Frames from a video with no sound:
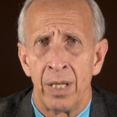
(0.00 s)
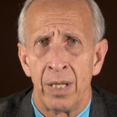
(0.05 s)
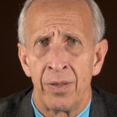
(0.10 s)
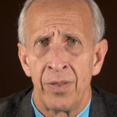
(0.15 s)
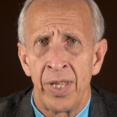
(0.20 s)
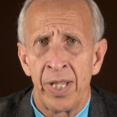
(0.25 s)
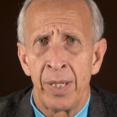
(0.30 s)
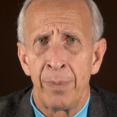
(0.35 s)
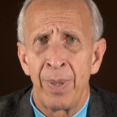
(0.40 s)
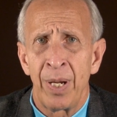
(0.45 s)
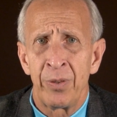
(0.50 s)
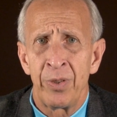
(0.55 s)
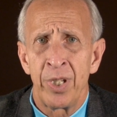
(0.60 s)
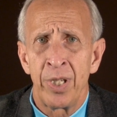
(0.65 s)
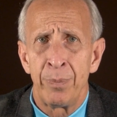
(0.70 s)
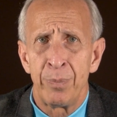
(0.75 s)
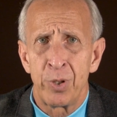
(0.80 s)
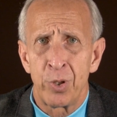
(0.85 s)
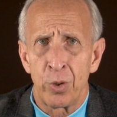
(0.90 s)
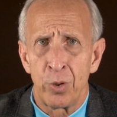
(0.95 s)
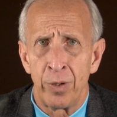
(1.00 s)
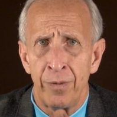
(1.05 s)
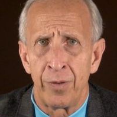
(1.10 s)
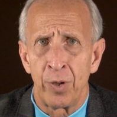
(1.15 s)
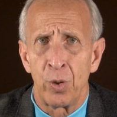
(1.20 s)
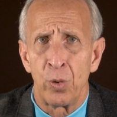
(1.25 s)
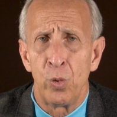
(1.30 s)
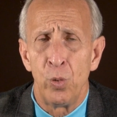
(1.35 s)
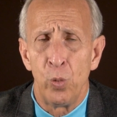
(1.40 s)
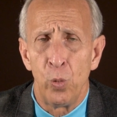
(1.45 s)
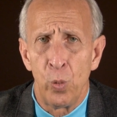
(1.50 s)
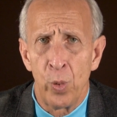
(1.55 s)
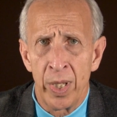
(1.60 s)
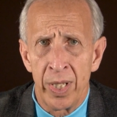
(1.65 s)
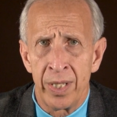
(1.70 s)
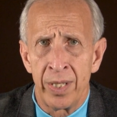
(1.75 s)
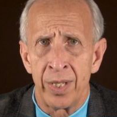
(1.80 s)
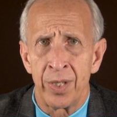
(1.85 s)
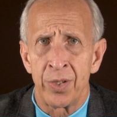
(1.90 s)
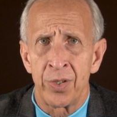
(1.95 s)
Think about the observer who
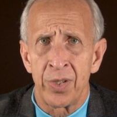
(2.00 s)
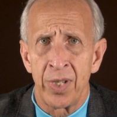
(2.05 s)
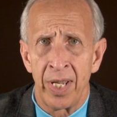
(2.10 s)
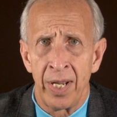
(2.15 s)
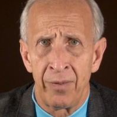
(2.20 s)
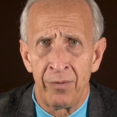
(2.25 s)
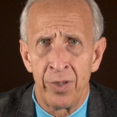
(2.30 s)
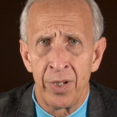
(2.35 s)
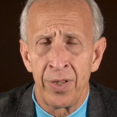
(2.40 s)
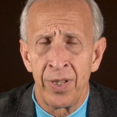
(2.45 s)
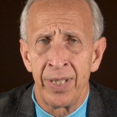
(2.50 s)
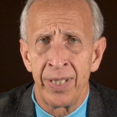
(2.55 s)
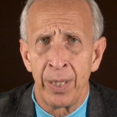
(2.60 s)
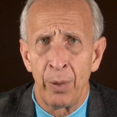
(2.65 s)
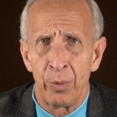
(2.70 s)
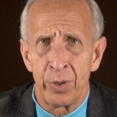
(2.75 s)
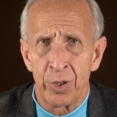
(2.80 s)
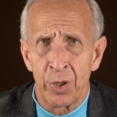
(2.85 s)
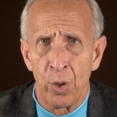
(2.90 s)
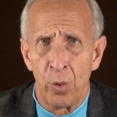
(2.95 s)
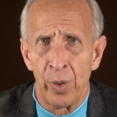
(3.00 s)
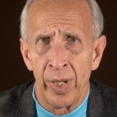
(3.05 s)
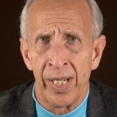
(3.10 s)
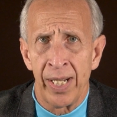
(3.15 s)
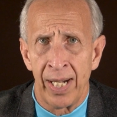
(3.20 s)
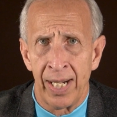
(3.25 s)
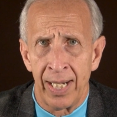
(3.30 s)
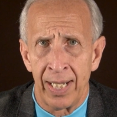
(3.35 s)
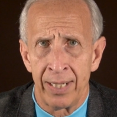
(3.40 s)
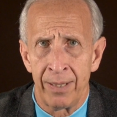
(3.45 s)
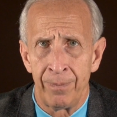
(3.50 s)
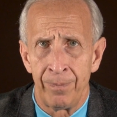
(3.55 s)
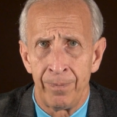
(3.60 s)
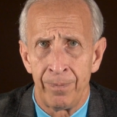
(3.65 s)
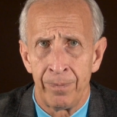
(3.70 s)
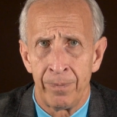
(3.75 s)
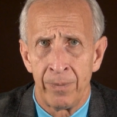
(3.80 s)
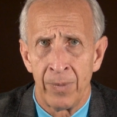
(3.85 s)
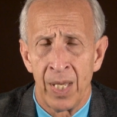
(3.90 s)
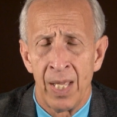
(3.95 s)
witnessed everything that was going on,
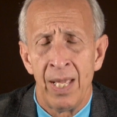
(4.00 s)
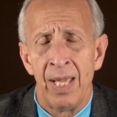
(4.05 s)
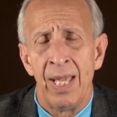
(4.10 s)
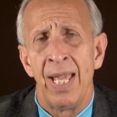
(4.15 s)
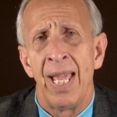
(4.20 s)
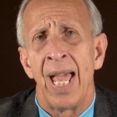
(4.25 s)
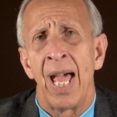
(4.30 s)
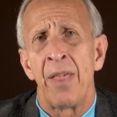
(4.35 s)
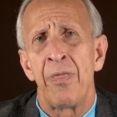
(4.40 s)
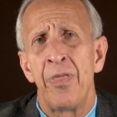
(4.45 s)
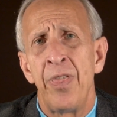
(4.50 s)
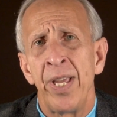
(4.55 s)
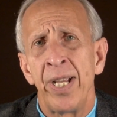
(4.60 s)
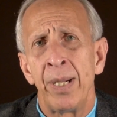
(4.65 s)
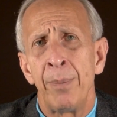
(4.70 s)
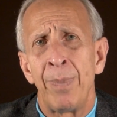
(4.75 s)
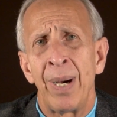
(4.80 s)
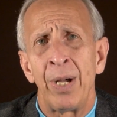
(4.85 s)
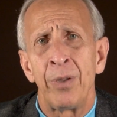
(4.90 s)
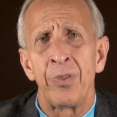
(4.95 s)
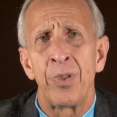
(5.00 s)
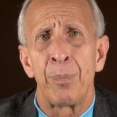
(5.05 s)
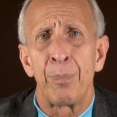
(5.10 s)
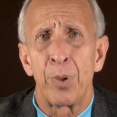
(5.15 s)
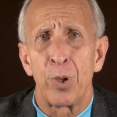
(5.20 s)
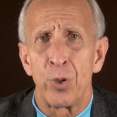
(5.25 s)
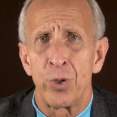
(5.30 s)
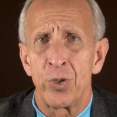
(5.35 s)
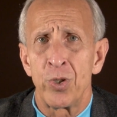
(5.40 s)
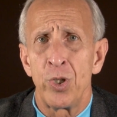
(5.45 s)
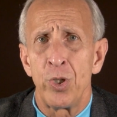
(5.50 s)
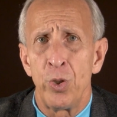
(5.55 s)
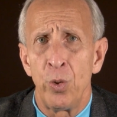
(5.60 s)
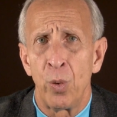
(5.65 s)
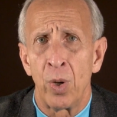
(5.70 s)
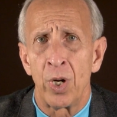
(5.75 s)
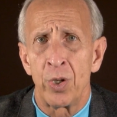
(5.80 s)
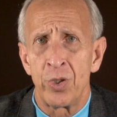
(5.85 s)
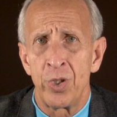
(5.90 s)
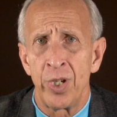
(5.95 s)
and think about the person you
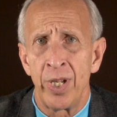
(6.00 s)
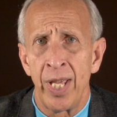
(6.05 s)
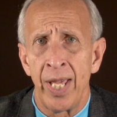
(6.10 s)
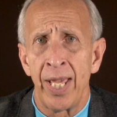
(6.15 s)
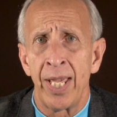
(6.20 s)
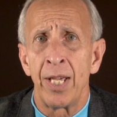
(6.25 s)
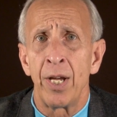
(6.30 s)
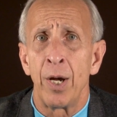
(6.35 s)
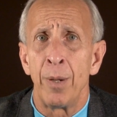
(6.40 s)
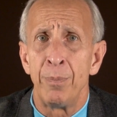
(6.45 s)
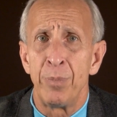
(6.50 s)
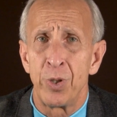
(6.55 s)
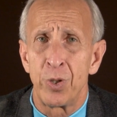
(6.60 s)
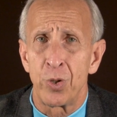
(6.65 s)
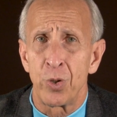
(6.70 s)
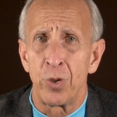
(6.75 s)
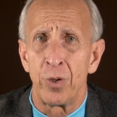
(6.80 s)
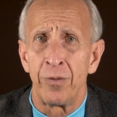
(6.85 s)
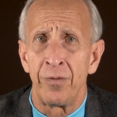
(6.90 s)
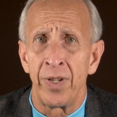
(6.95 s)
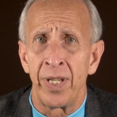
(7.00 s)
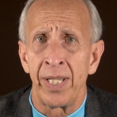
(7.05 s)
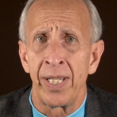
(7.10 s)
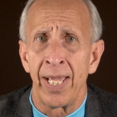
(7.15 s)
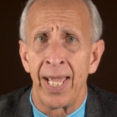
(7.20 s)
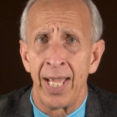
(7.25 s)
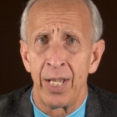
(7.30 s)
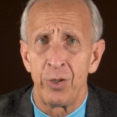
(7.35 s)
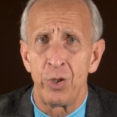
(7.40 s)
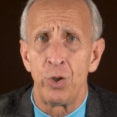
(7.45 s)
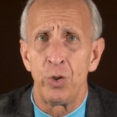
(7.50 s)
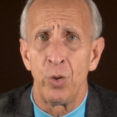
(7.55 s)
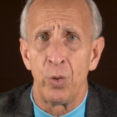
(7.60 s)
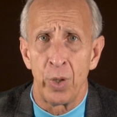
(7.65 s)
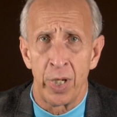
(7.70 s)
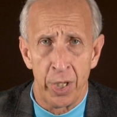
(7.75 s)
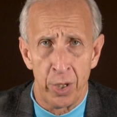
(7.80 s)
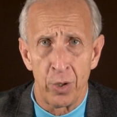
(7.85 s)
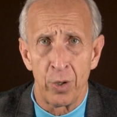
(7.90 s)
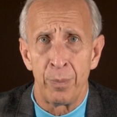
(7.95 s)
are today observing as you
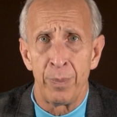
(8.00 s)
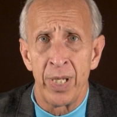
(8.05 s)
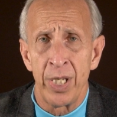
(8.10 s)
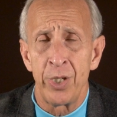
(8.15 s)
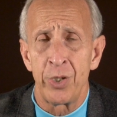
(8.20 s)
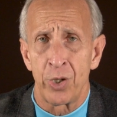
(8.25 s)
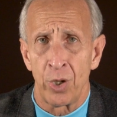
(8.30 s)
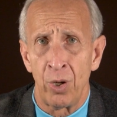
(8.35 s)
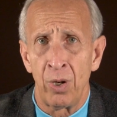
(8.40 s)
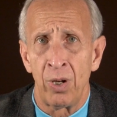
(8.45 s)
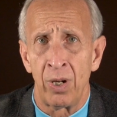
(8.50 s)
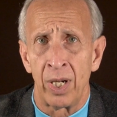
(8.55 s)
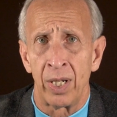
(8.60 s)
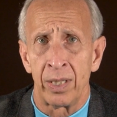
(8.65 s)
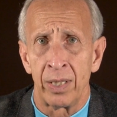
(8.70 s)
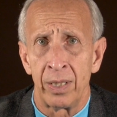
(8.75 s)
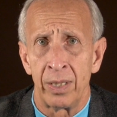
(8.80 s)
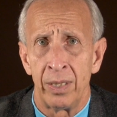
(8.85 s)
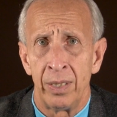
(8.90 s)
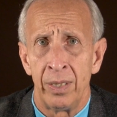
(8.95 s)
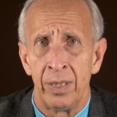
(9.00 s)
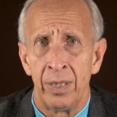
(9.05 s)
hear me talk,